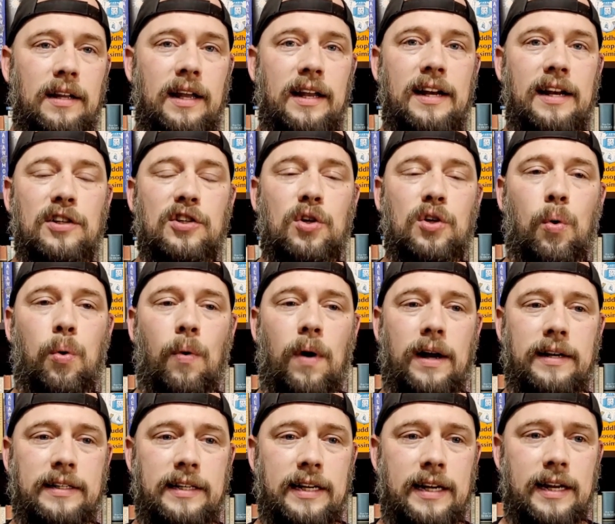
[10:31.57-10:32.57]
it is
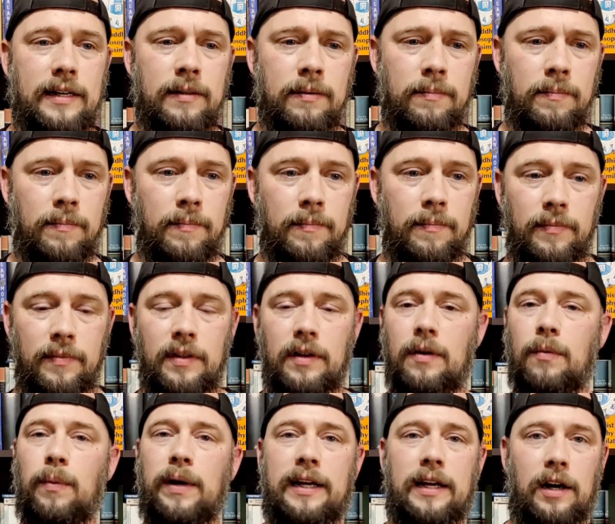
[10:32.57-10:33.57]
Quan Yin.
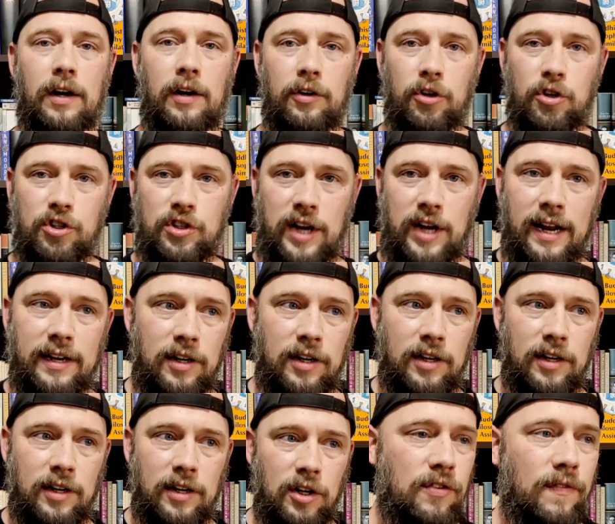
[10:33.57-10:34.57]
We can understand a
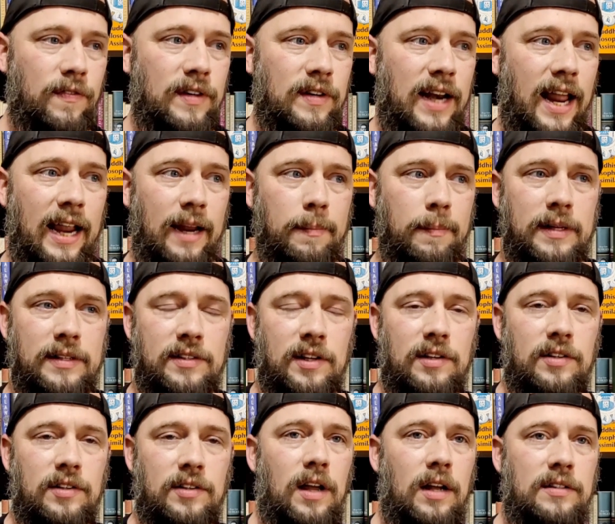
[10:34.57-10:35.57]
change of name. It's
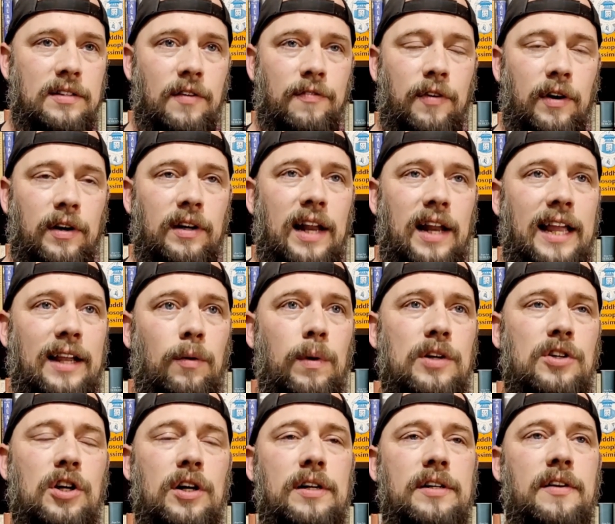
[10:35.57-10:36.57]
a different
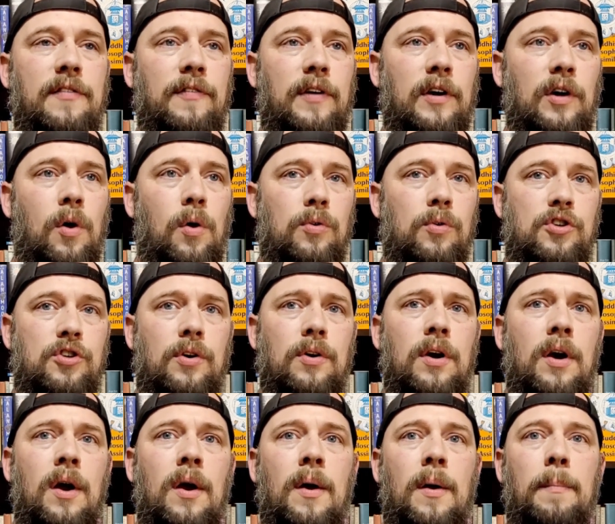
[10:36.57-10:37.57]
language and a different
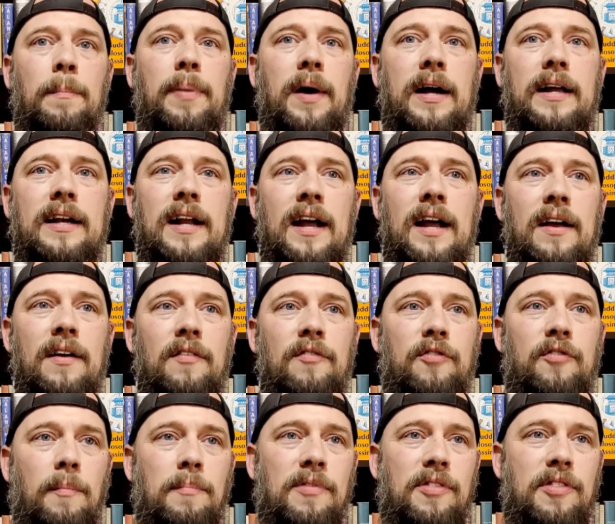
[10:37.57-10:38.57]
culture. But
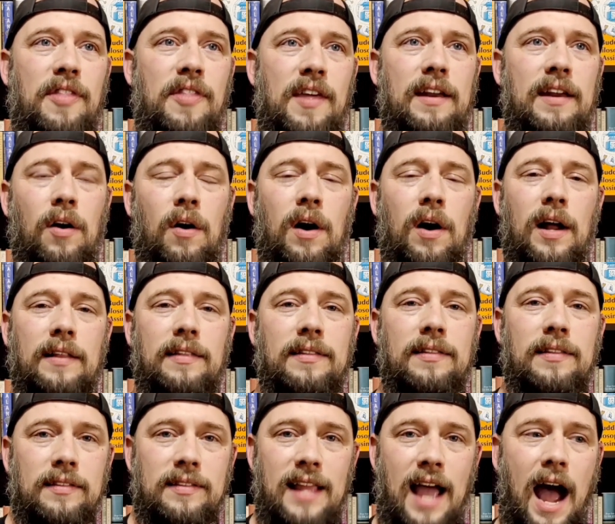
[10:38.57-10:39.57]
from then on,
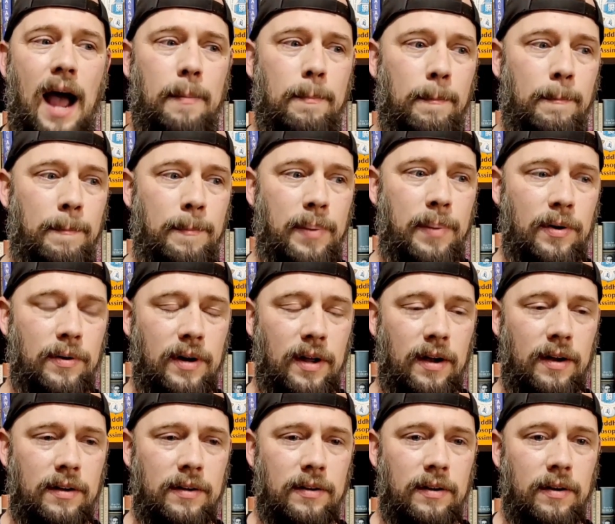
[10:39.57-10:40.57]
that
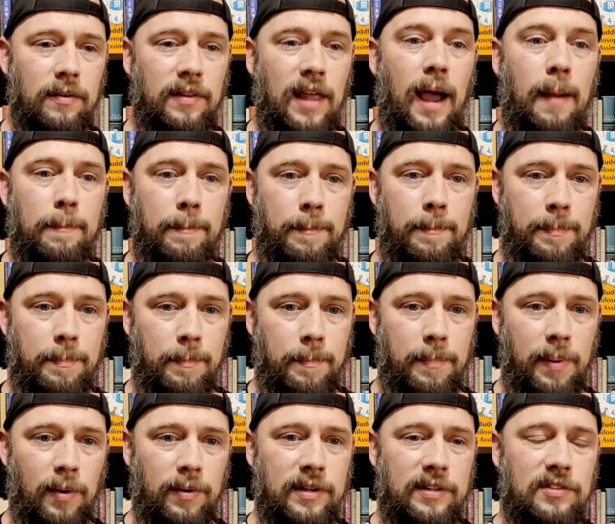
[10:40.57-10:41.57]
Buddha, that
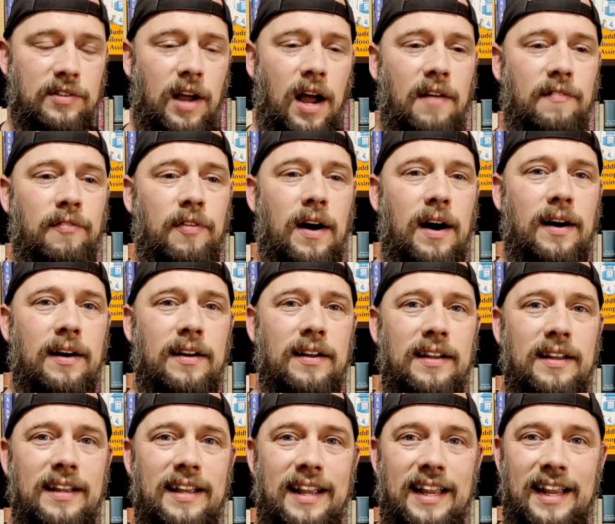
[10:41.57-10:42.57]
Bodhisattva,
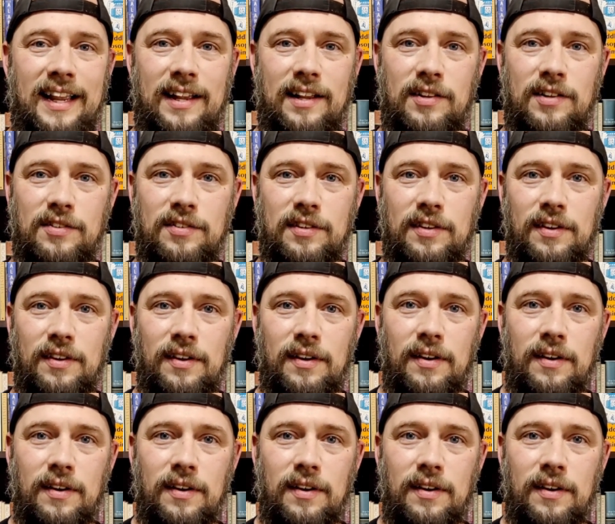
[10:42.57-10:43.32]
is